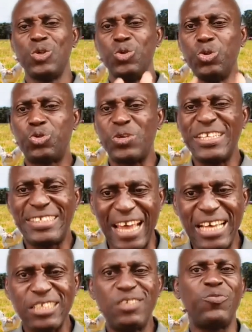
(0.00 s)

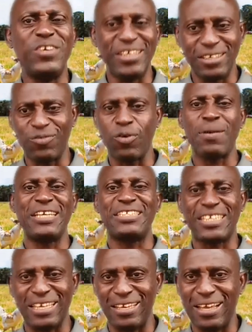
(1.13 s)
nutrient-dense feed for my
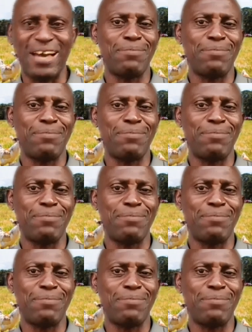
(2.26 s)
chicken